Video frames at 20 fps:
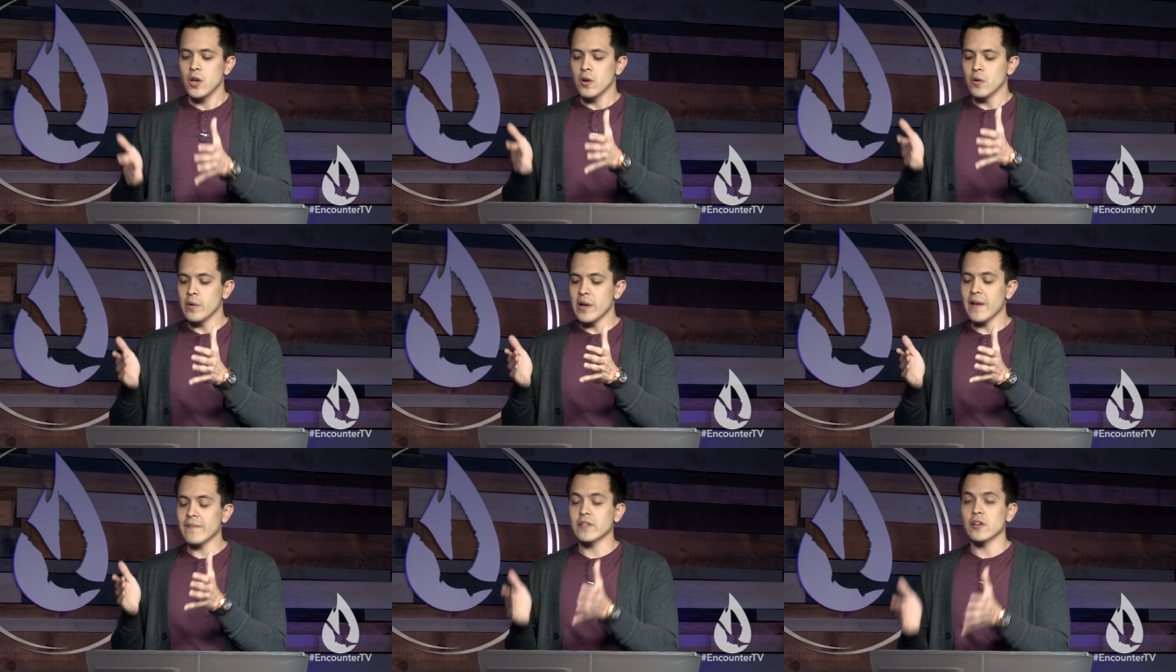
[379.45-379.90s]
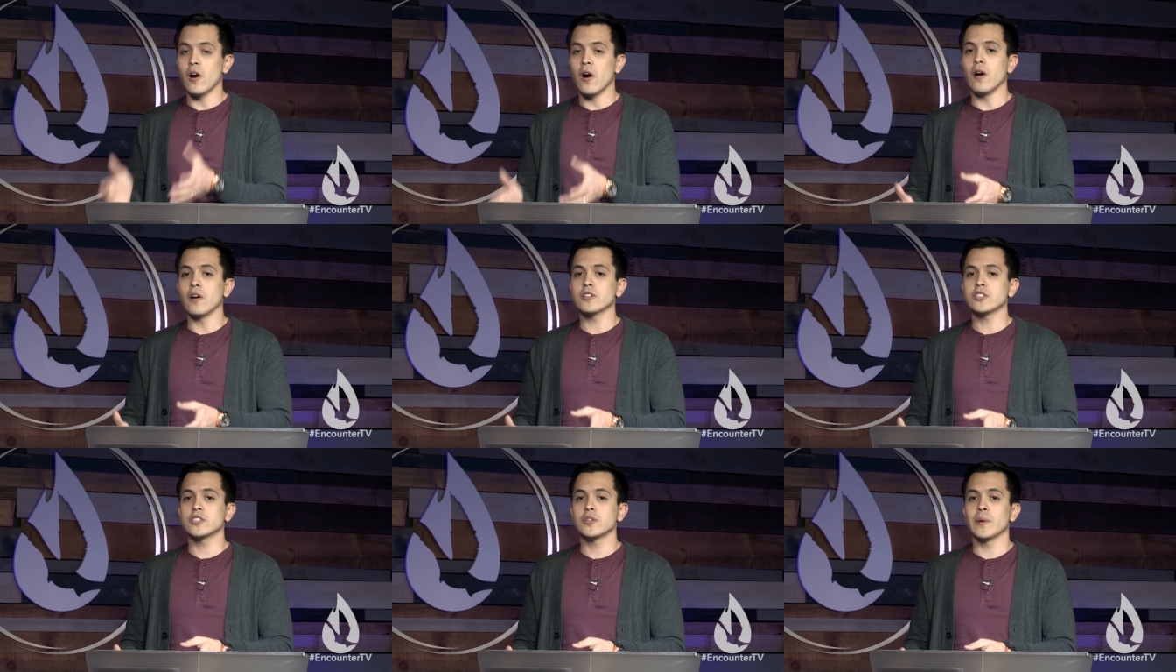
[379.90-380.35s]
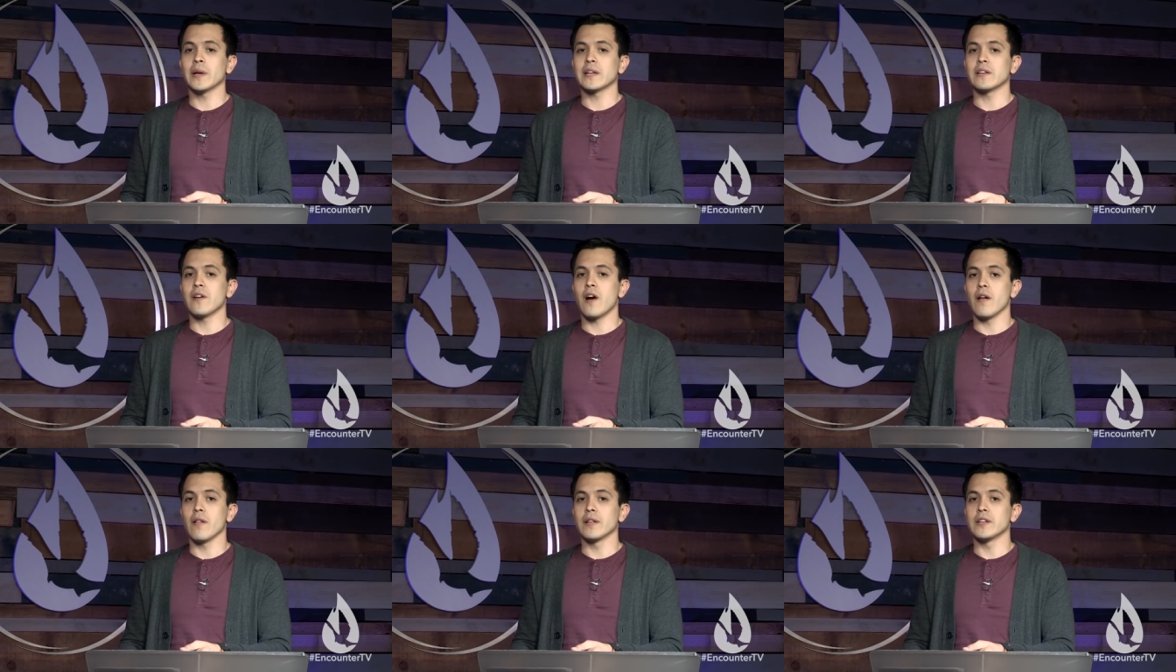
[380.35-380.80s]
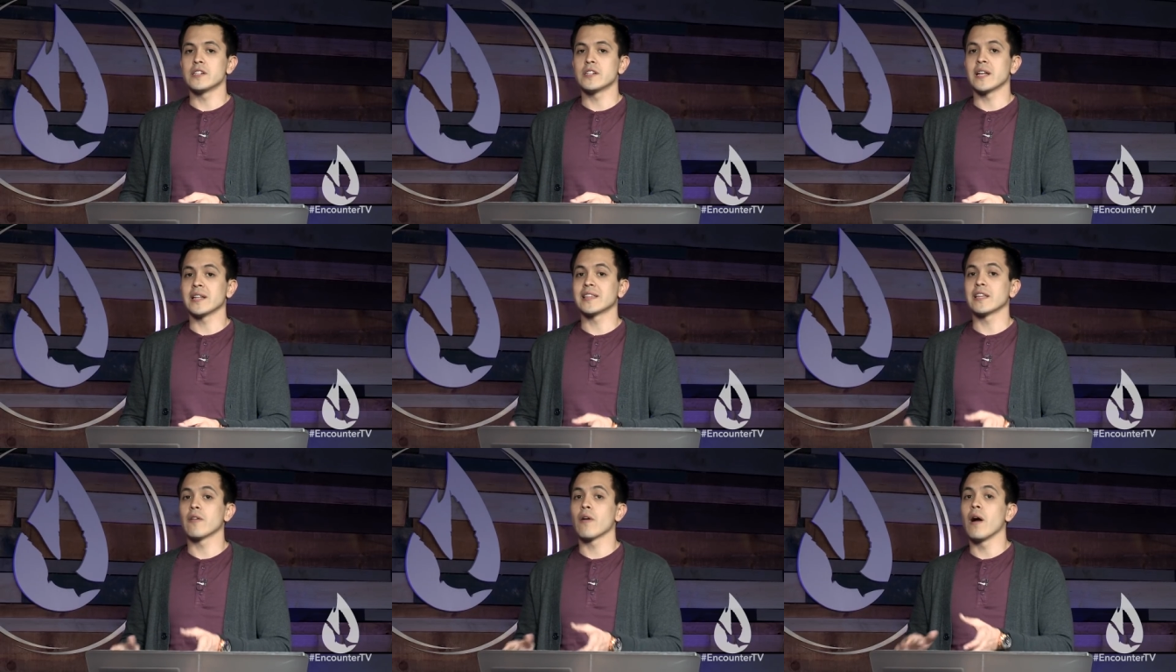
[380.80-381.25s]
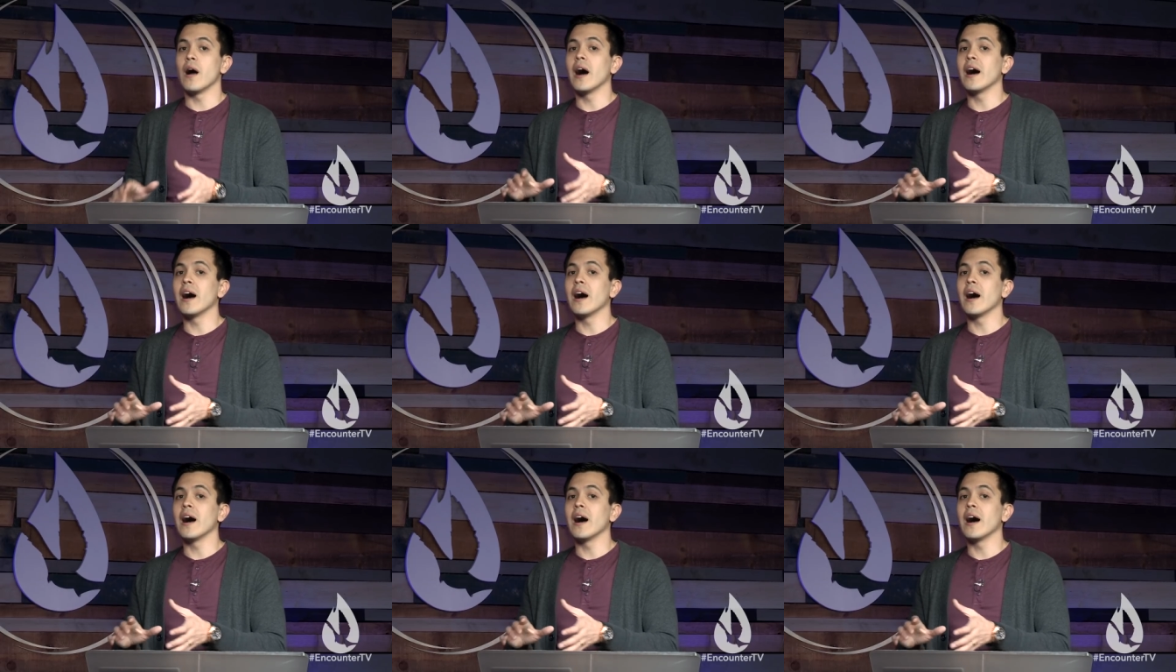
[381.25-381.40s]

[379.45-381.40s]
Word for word: we have to also acknowledge that there are